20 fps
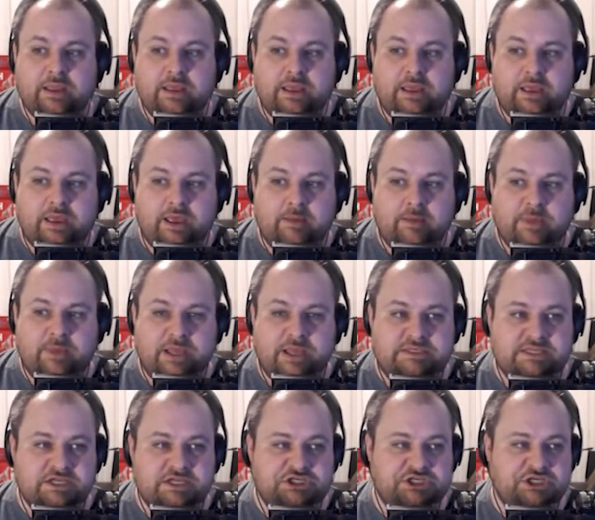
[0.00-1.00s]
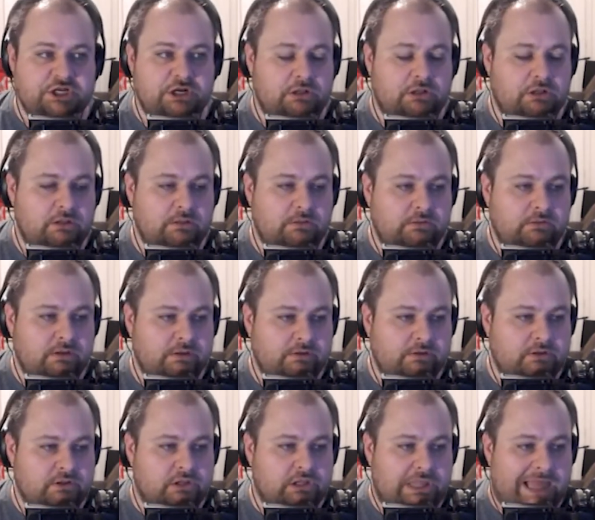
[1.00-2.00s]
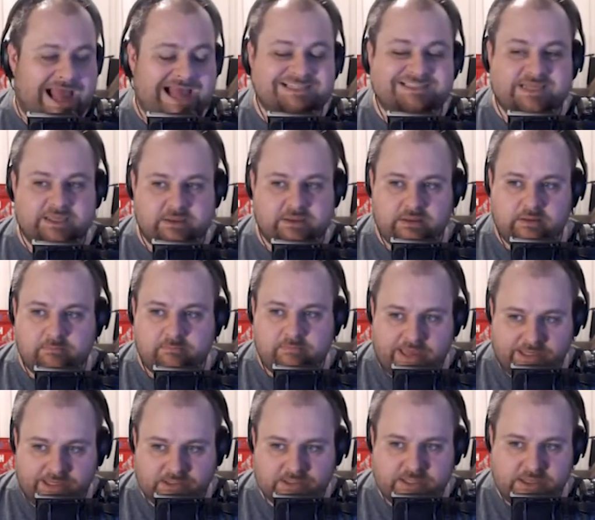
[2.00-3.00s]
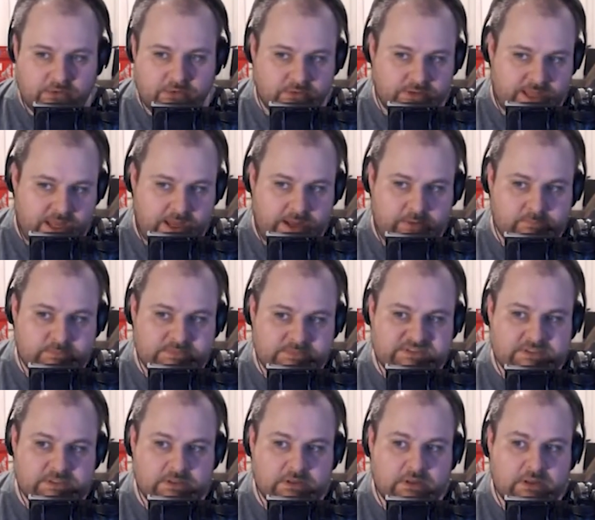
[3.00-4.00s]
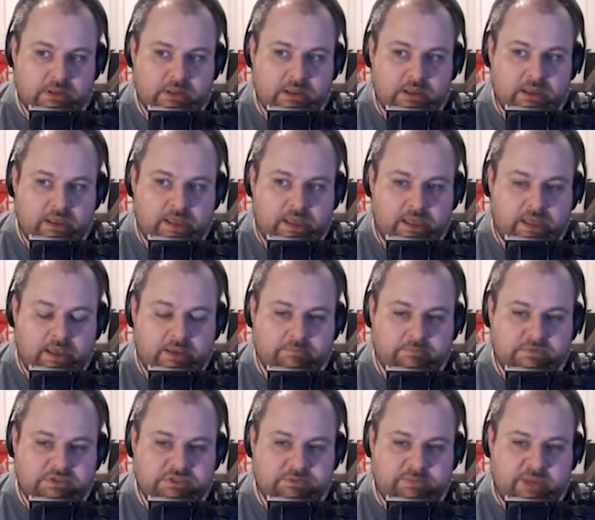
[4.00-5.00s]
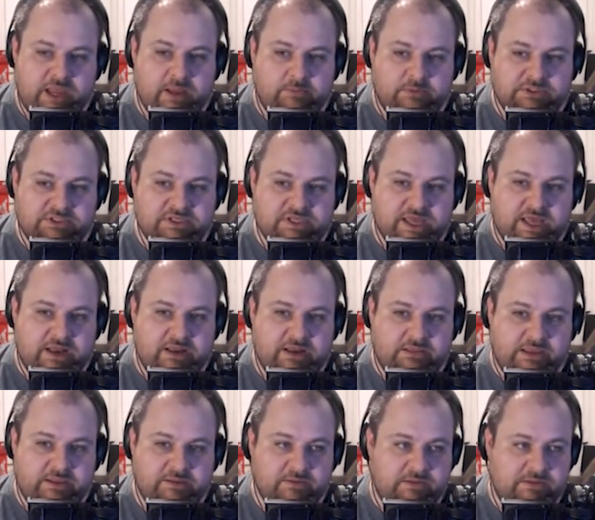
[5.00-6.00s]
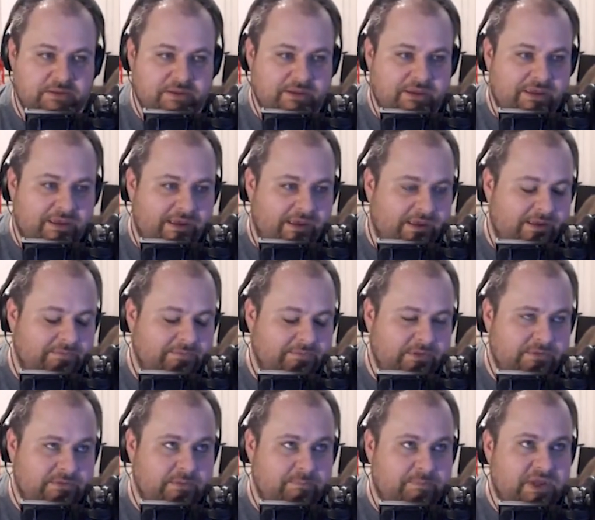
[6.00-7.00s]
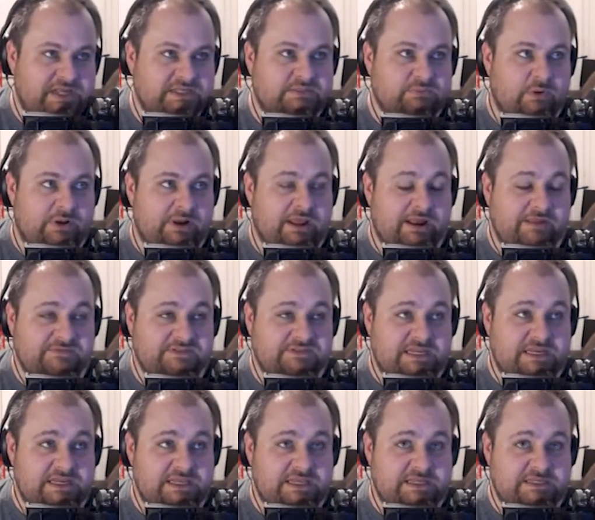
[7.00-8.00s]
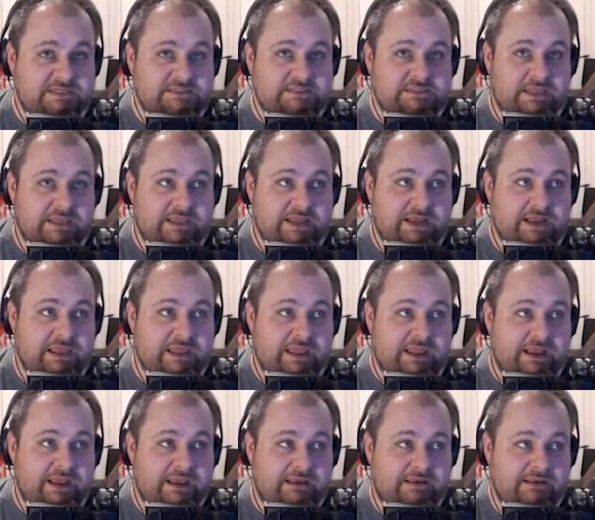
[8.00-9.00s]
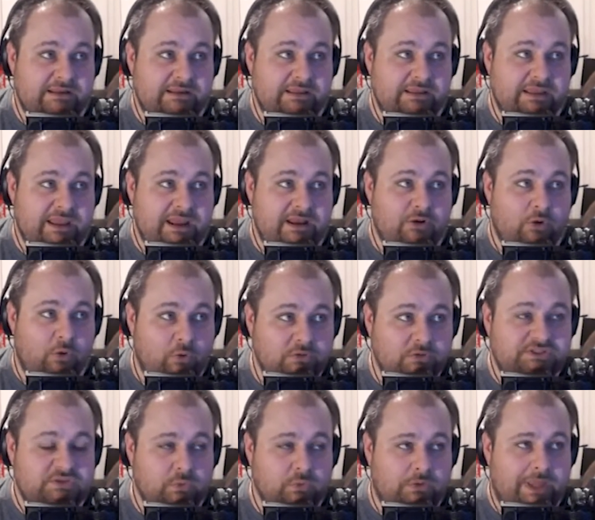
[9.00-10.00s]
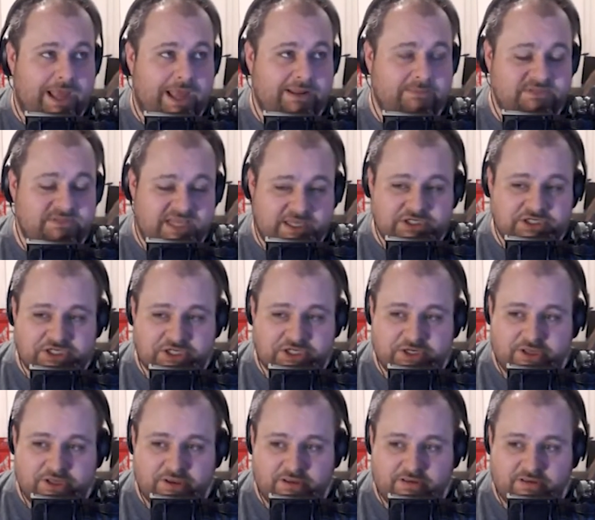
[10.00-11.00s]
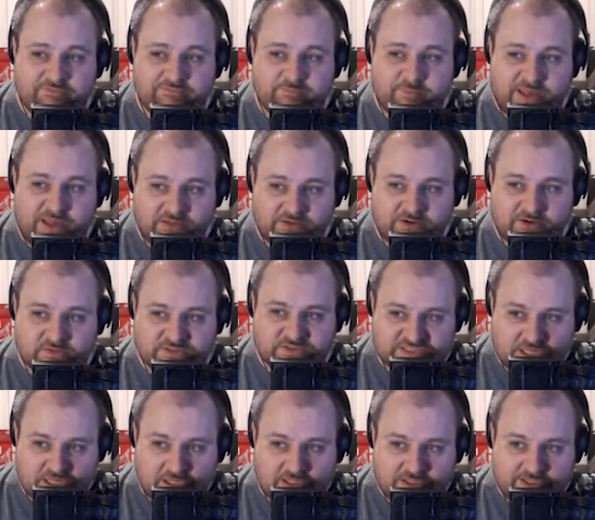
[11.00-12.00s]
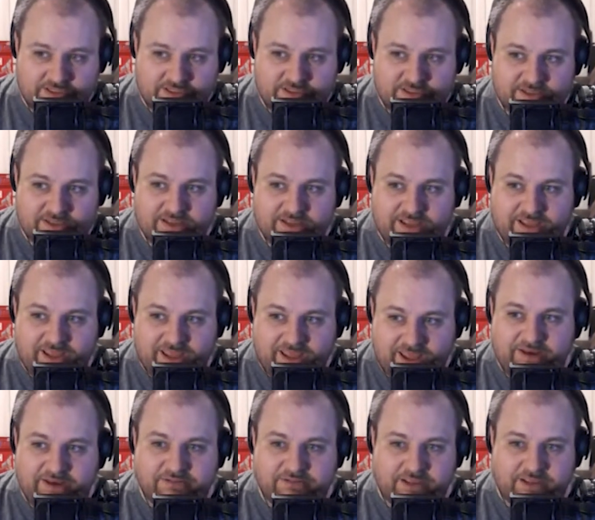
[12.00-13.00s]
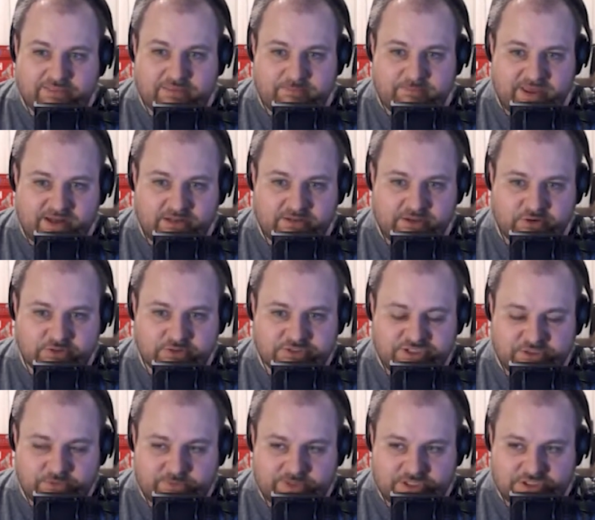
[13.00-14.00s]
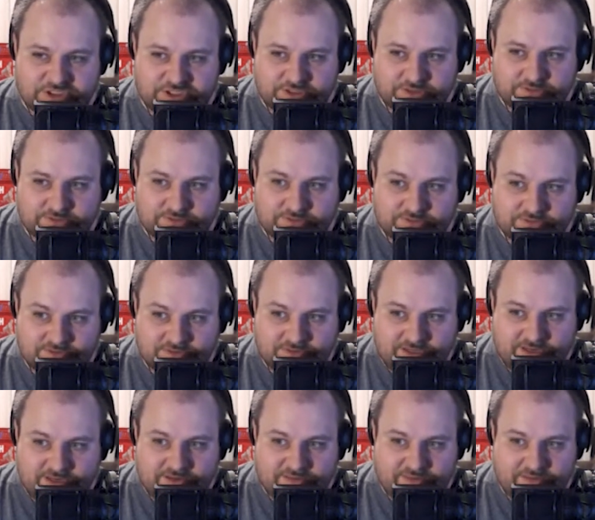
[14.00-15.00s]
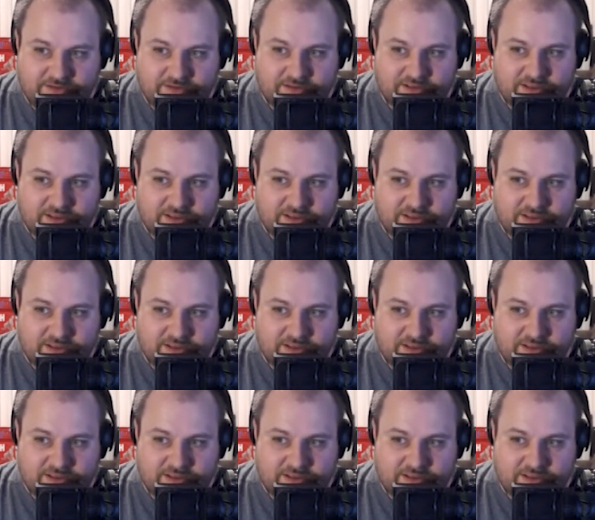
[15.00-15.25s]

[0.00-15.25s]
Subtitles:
additional classic Metal Gear games to be able to kind of like the biggest one that I've seen is like an old school adaptation of Metal Gear Solid in like the Metal Gear 2 engine kind of thing.